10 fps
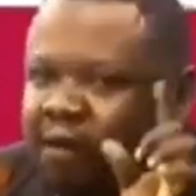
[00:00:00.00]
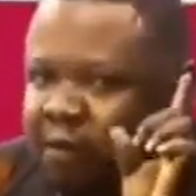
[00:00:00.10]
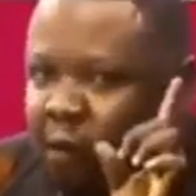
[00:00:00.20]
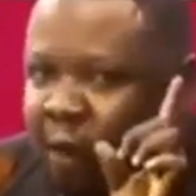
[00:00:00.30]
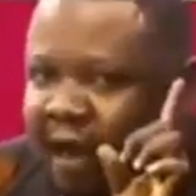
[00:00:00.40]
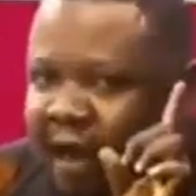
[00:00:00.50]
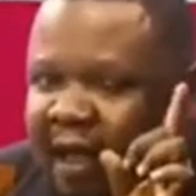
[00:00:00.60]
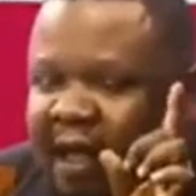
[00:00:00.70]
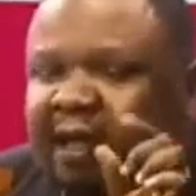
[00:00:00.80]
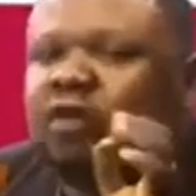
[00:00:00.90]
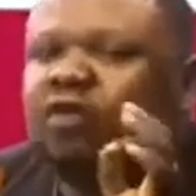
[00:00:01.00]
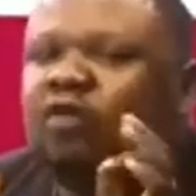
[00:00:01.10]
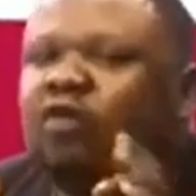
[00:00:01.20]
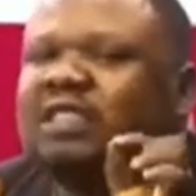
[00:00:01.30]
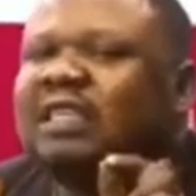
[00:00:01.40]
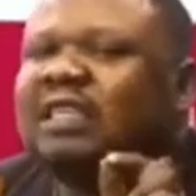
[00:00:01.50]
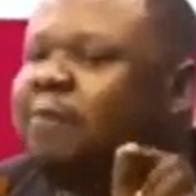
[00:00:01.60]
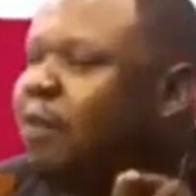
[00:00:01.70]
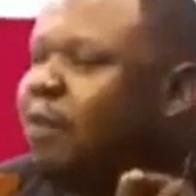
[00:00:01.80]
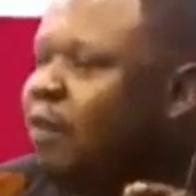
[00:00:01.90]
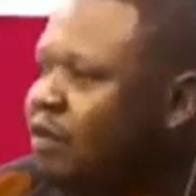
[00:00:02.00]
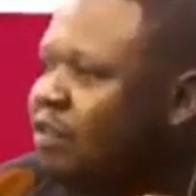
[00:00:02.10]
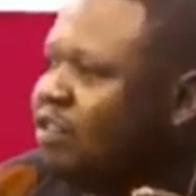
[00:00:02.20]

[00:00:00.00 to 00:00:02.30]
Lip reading: number one, to sell products.